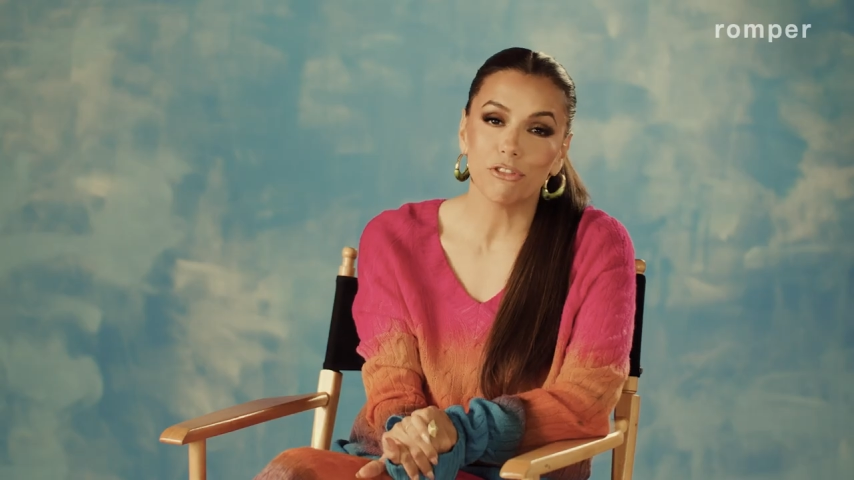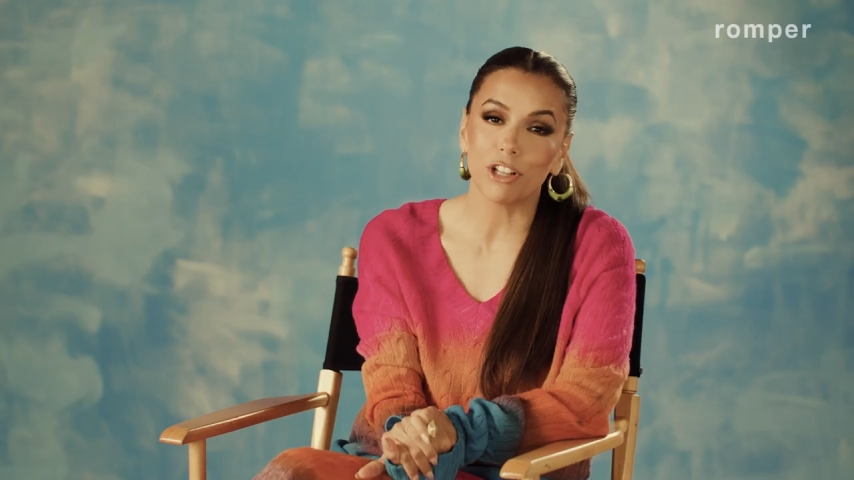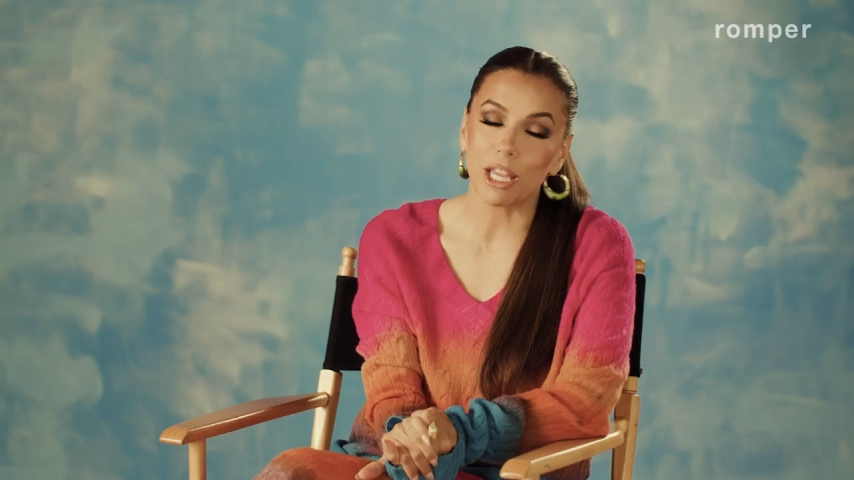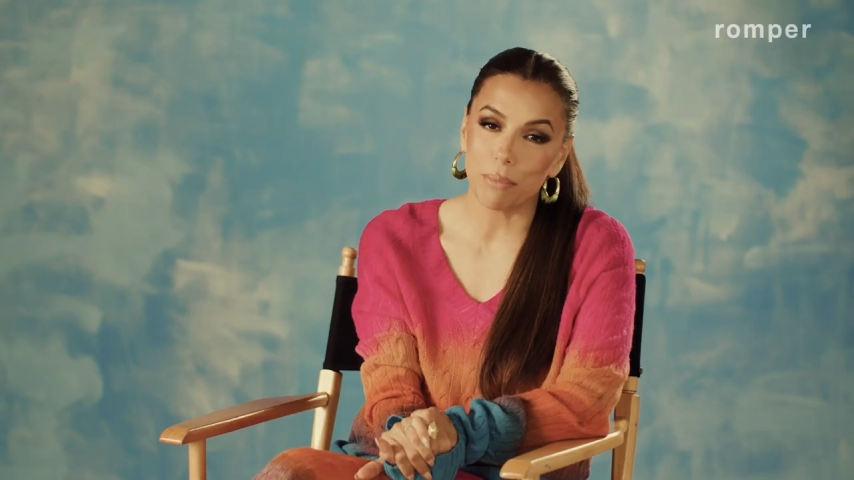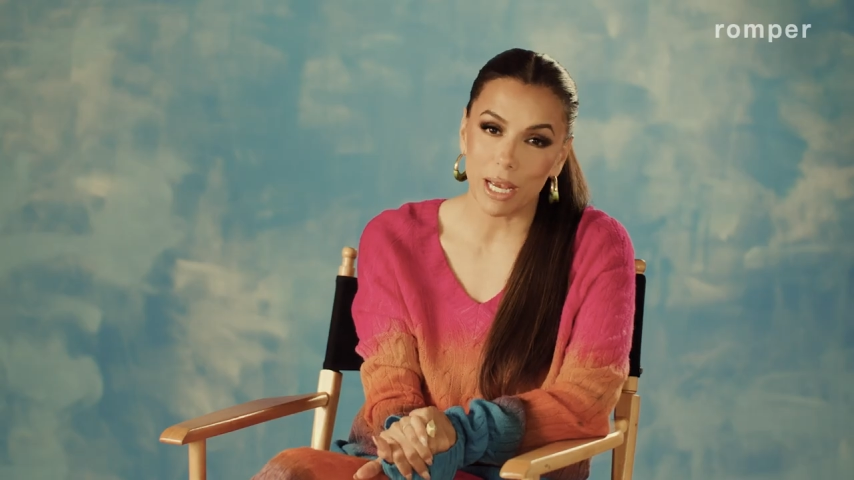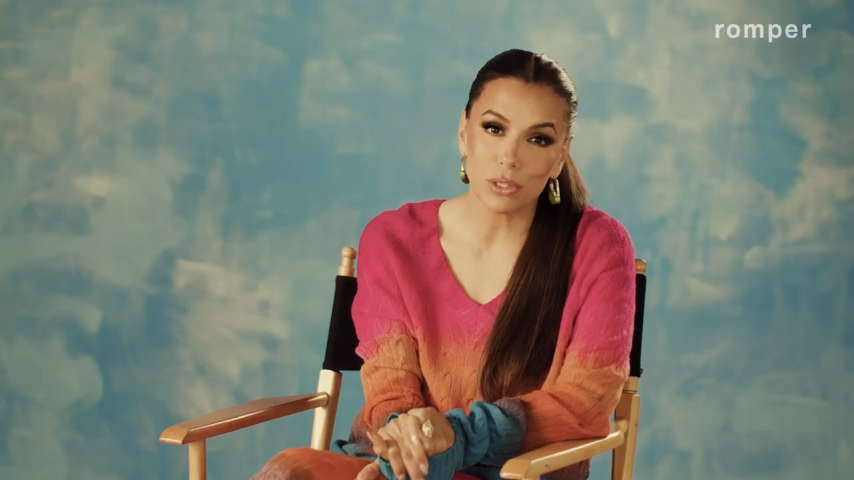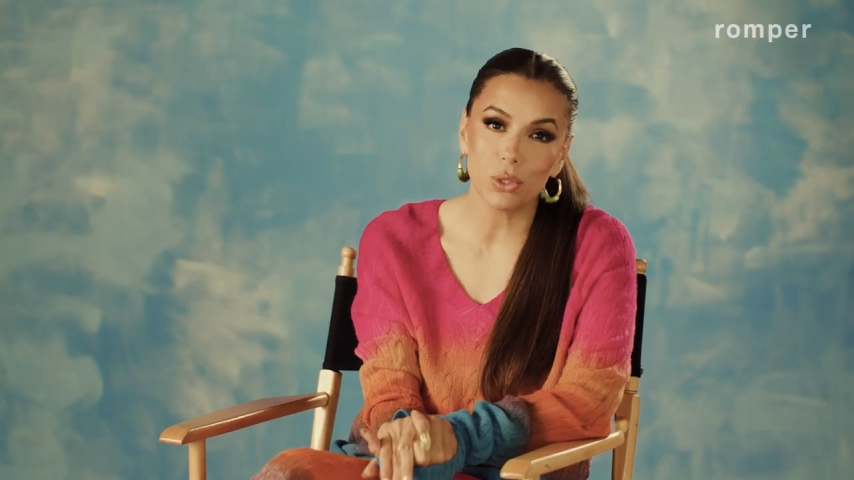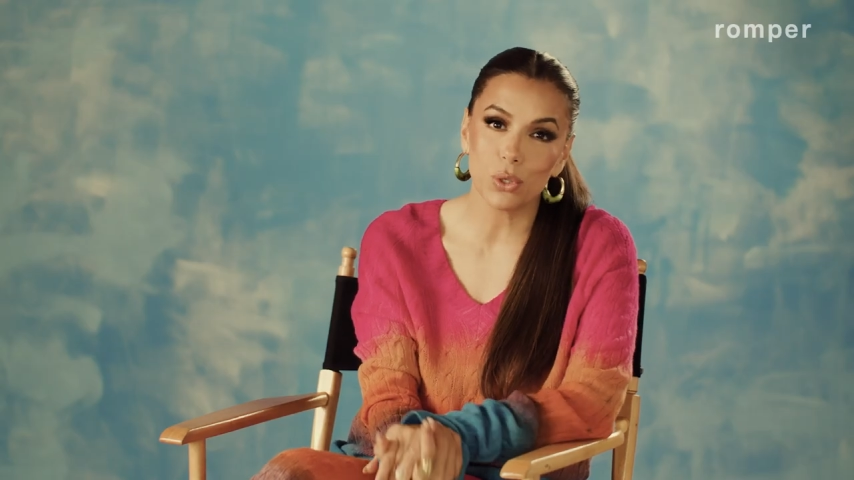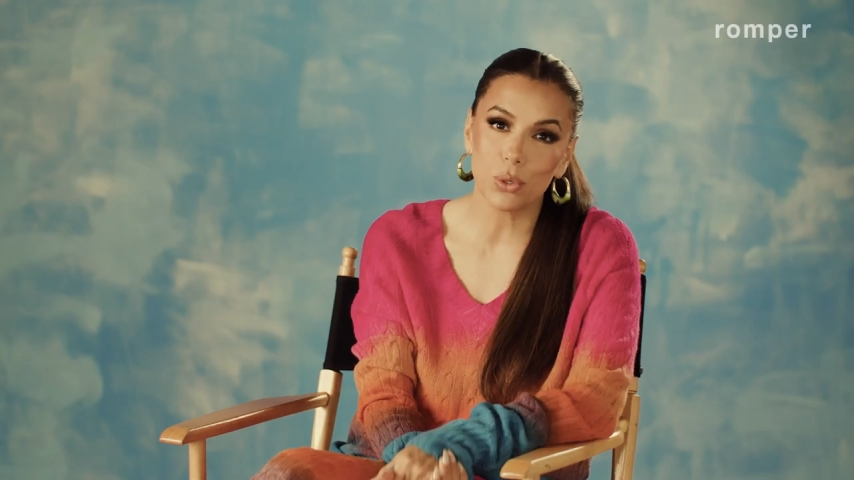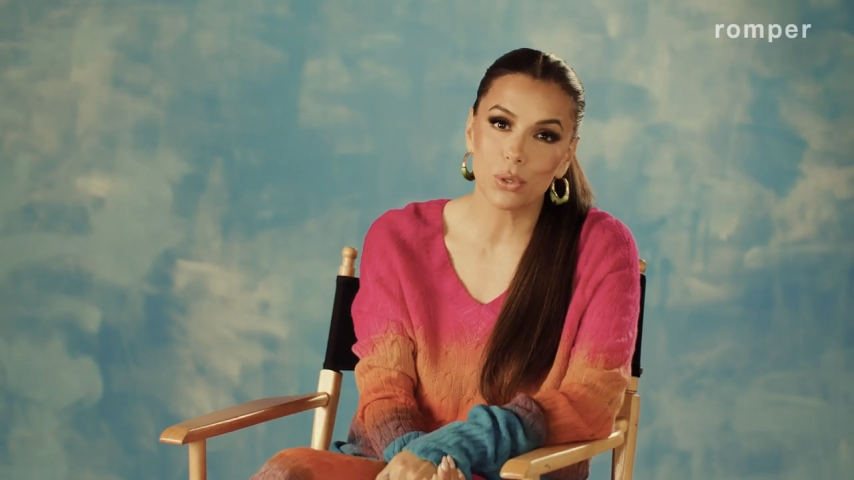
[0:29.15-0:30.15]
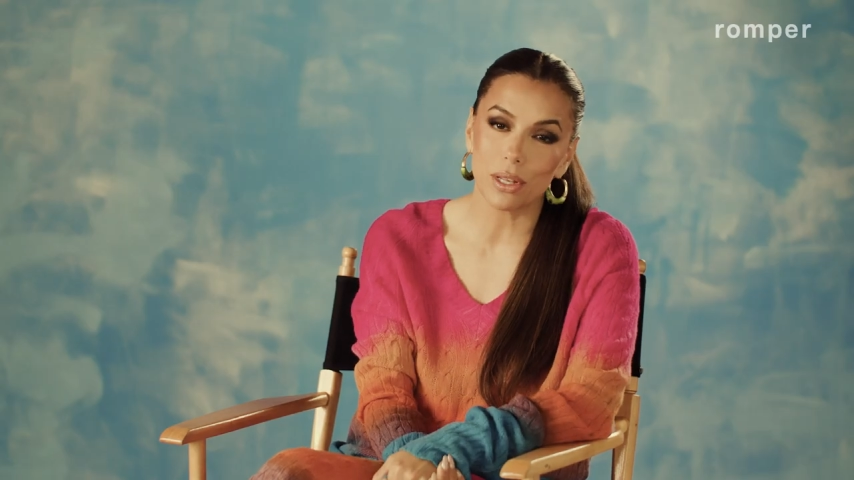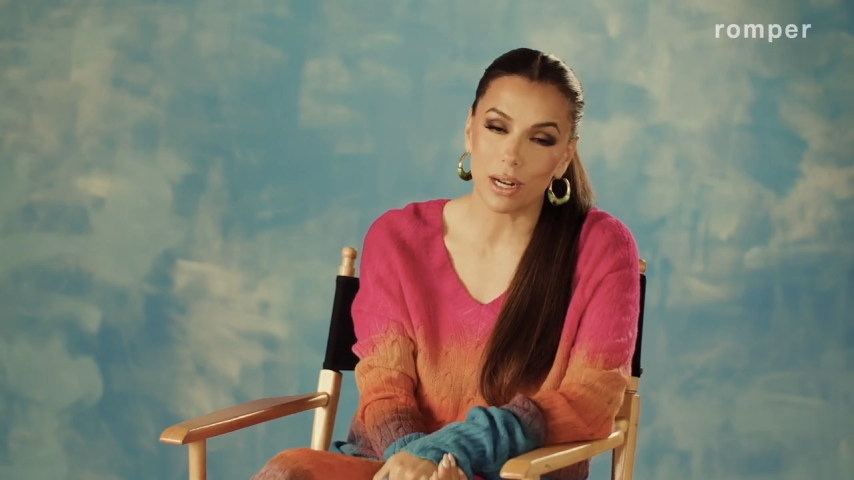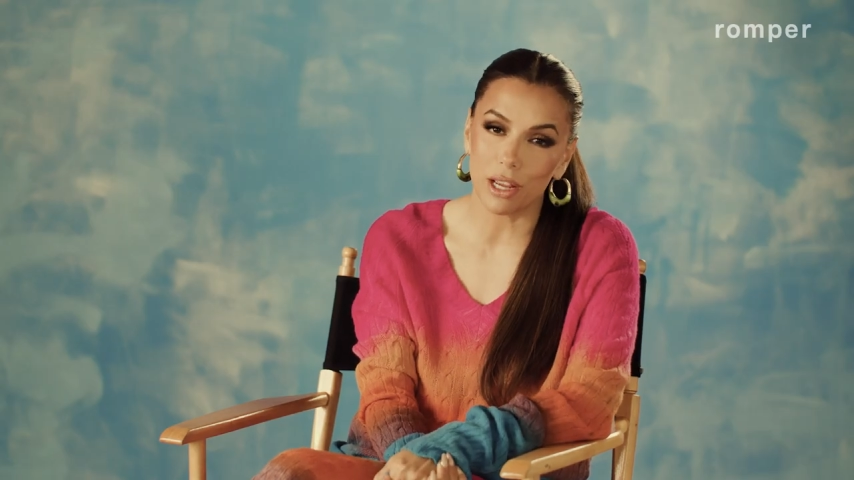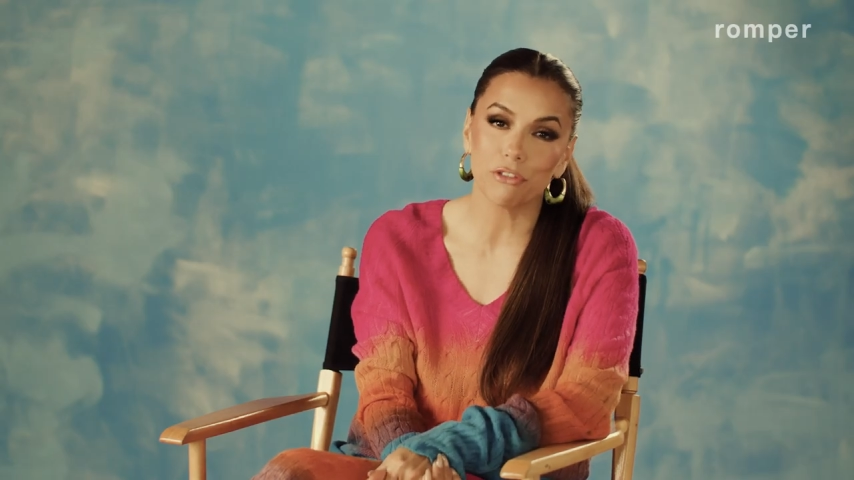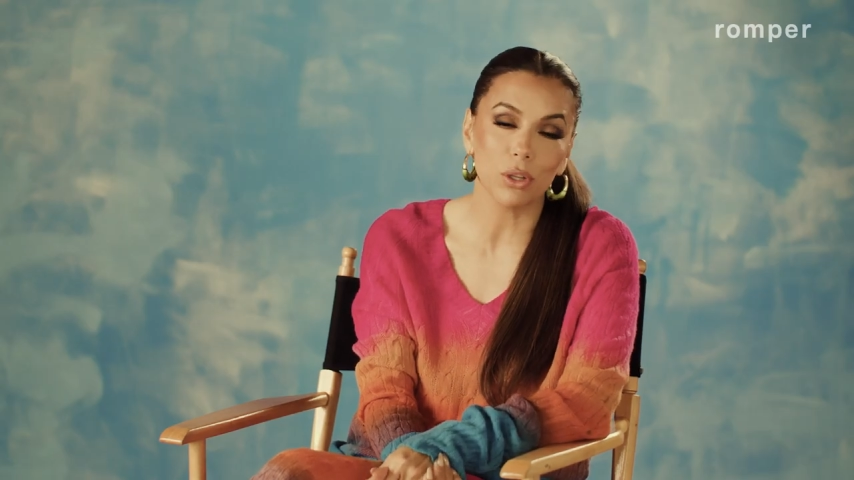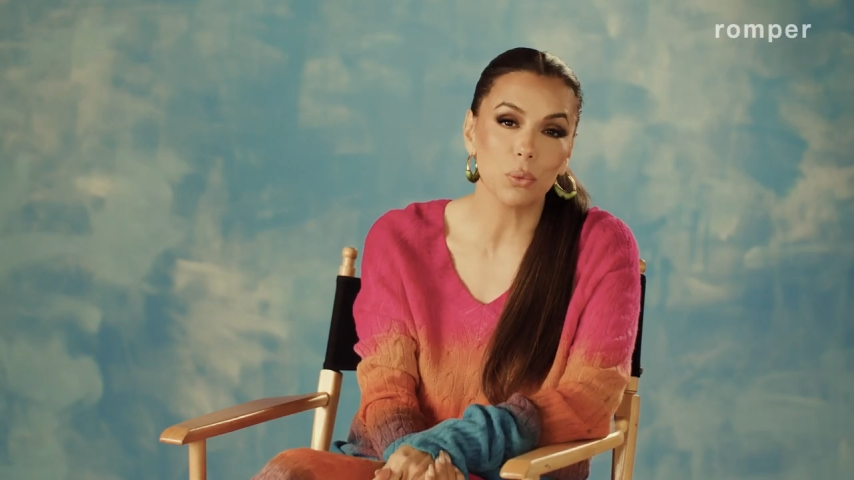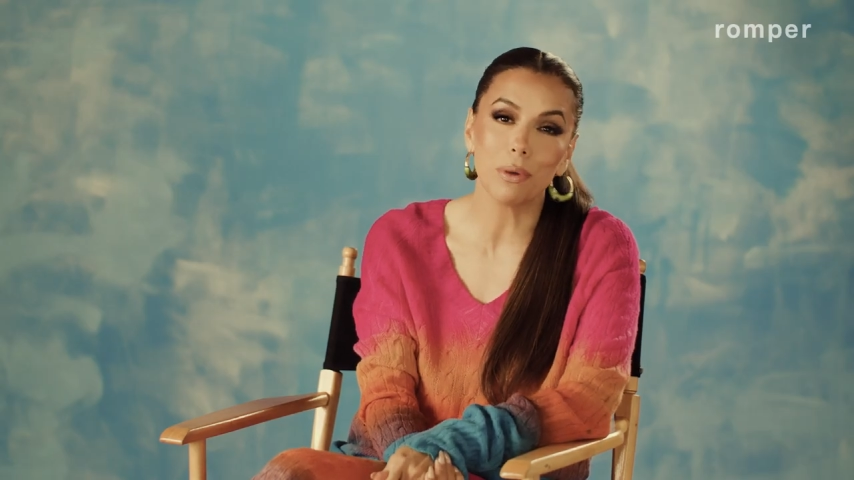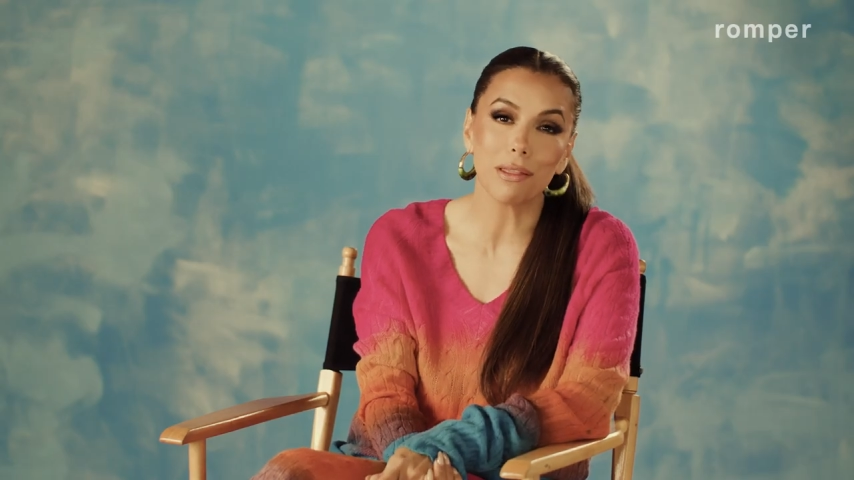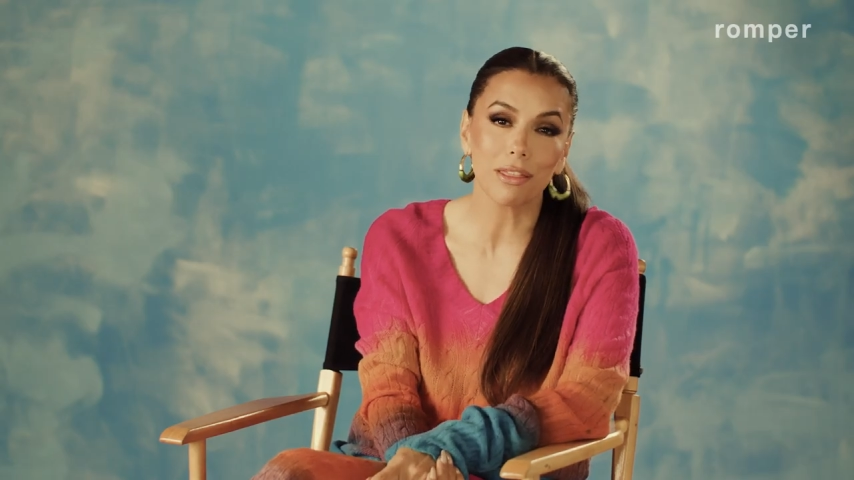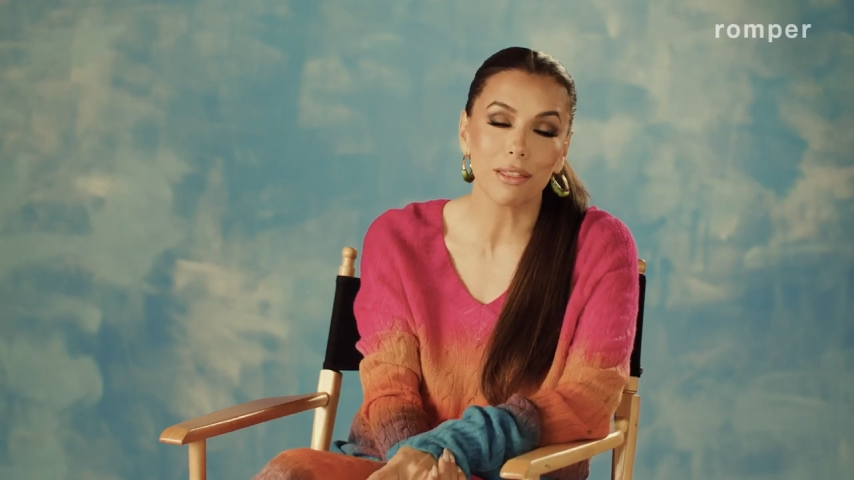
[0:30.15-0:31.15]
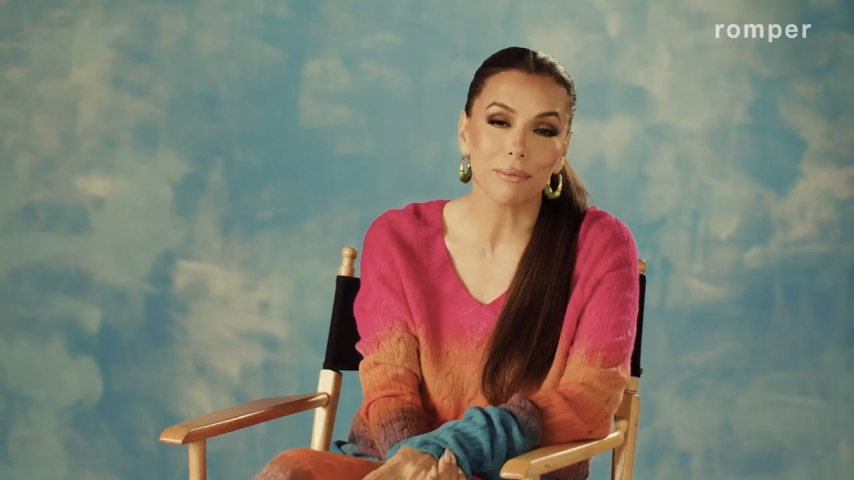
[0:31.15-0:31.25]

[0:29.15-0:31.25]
flight passengers that I have flown with?